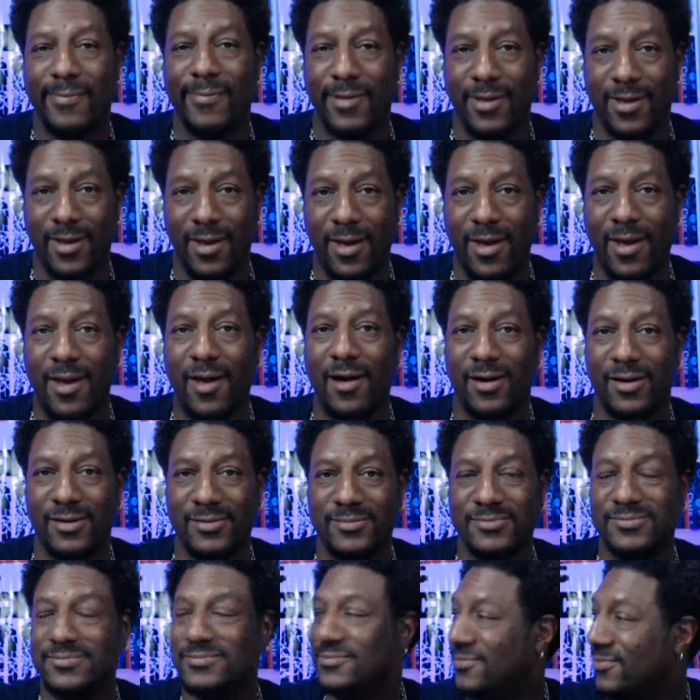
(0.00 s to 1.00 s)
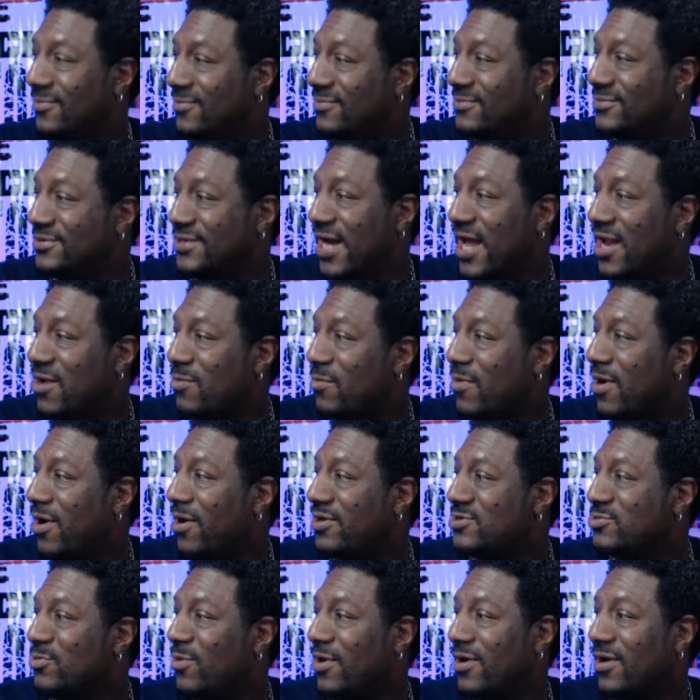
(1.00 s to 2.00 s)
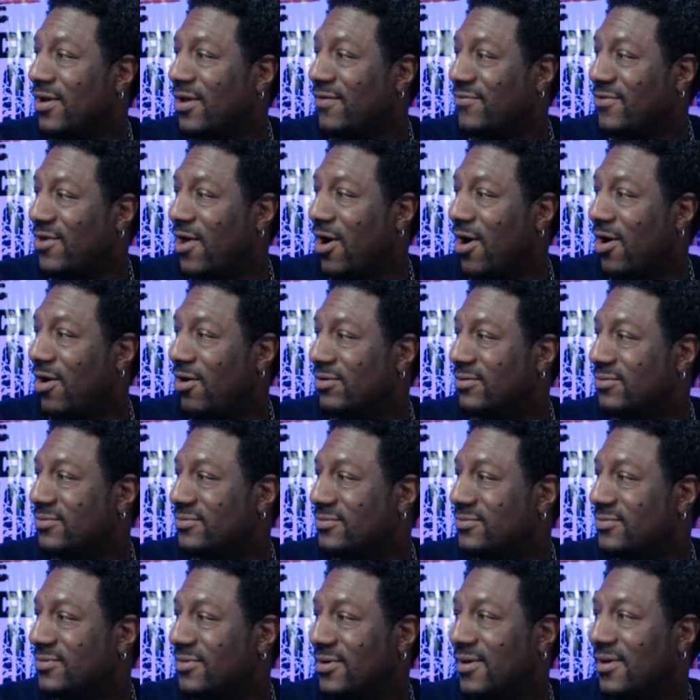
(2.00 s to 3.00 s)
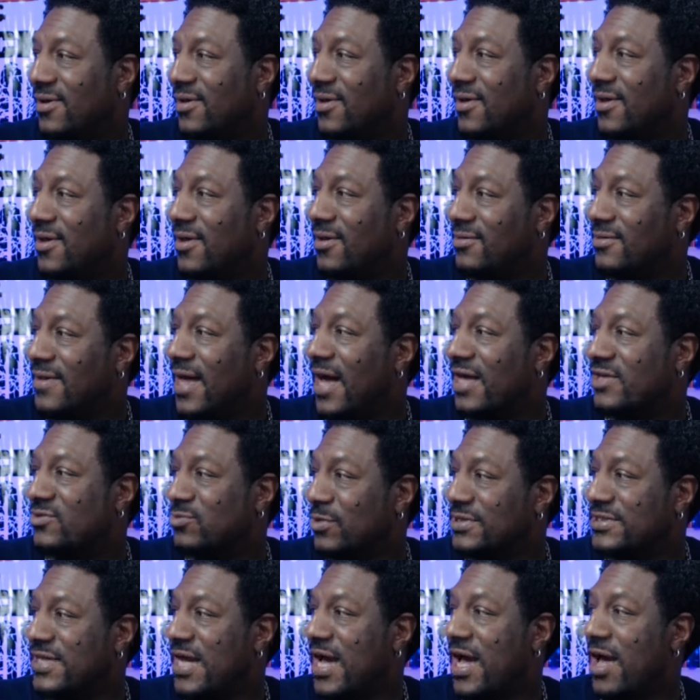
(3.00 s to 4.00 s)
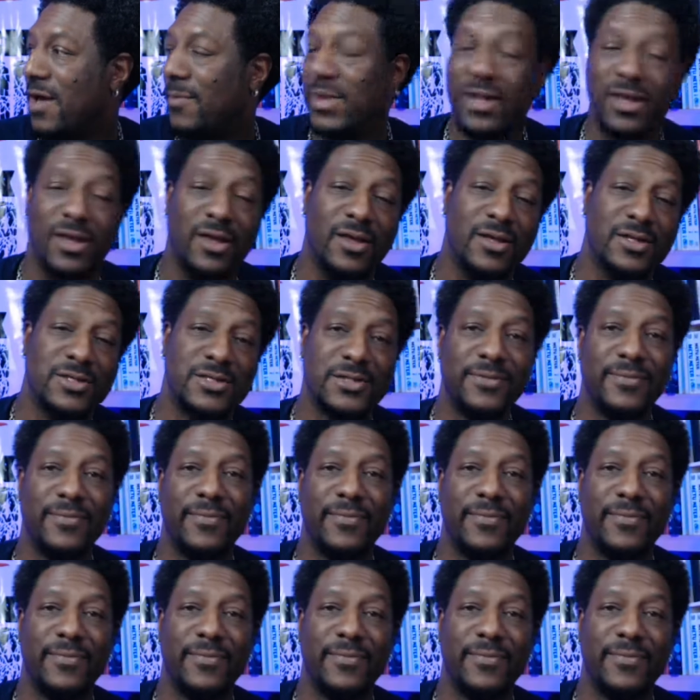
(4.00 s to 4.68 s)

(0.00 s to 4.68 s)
Yeah, January 20th, y'all. That's what time it is.